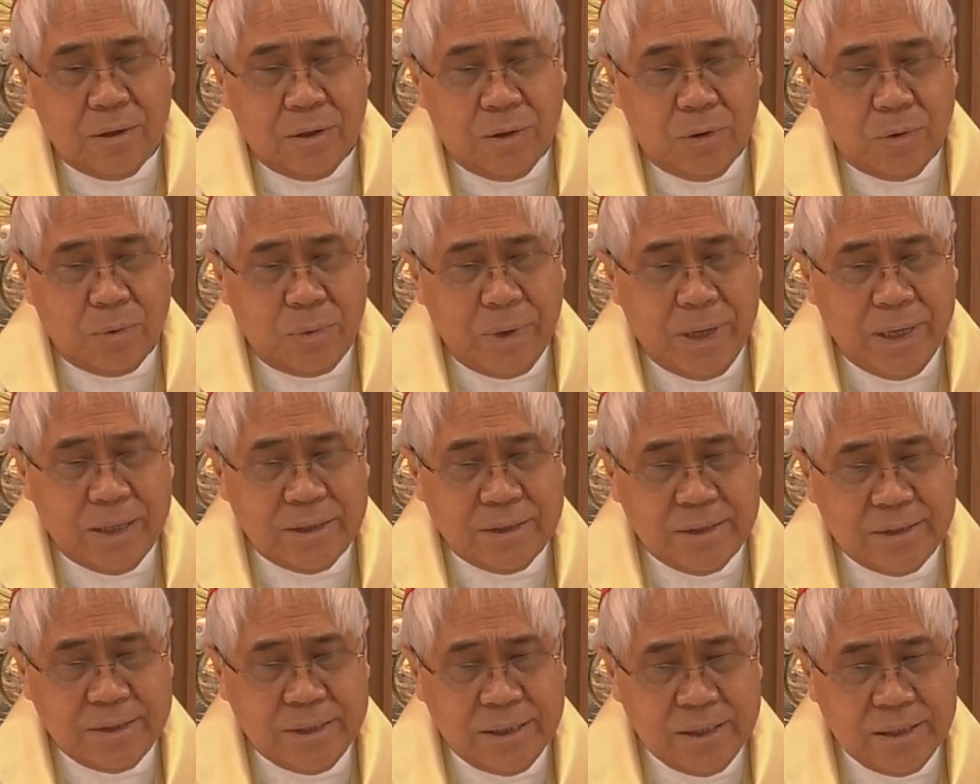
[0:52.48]

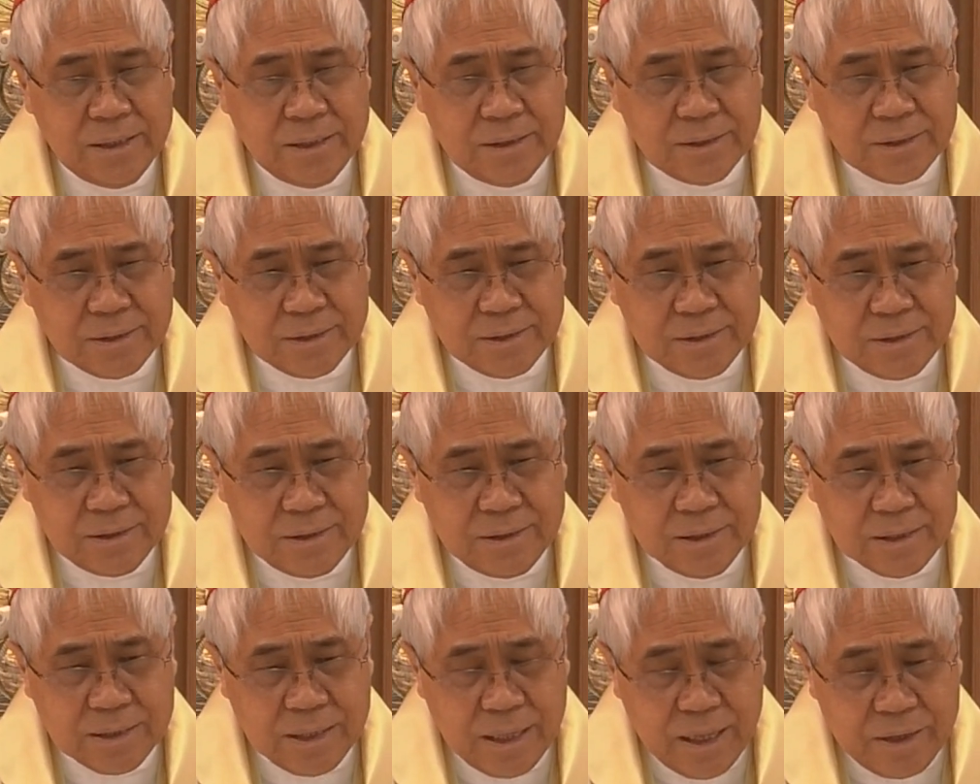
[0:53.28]
When this
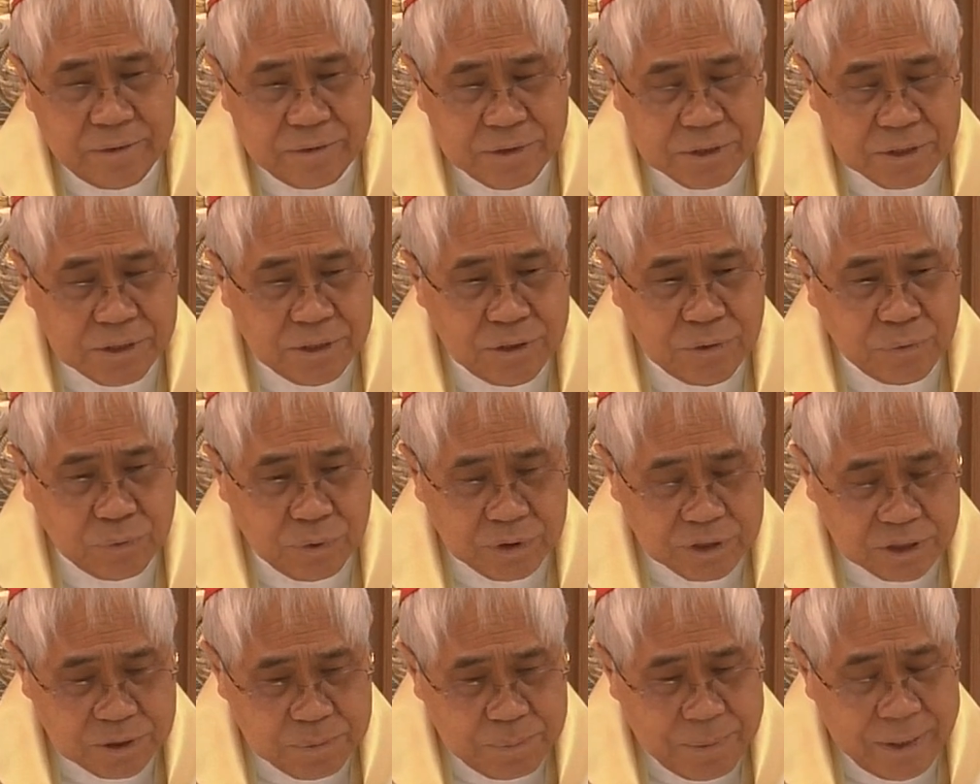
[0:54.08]
declaration
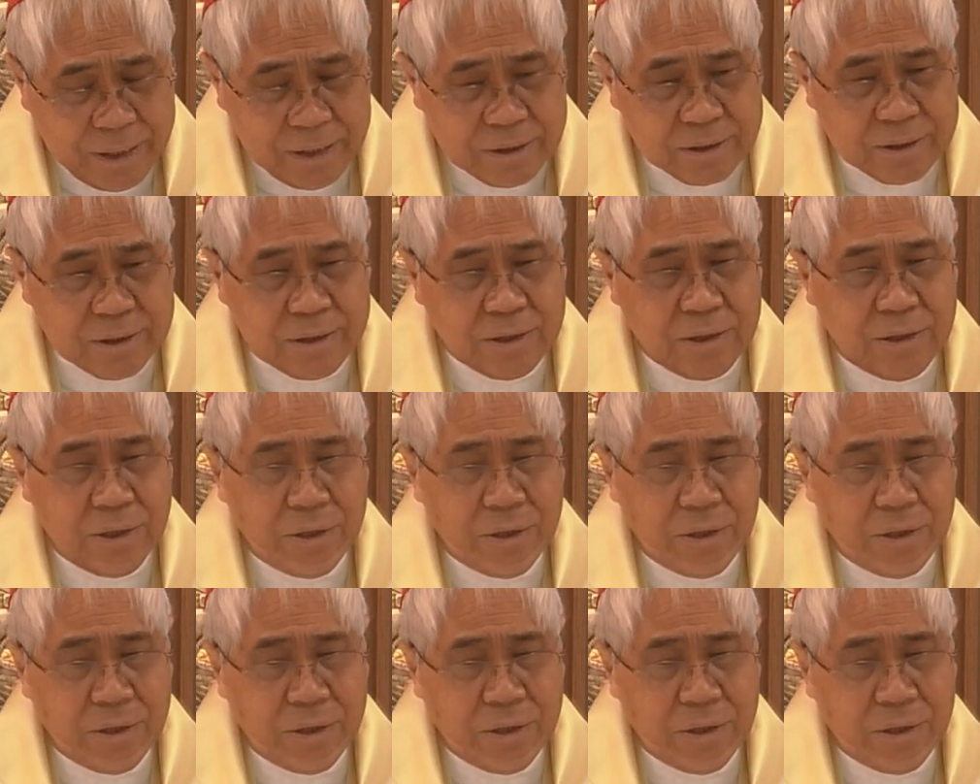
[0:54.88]
was made,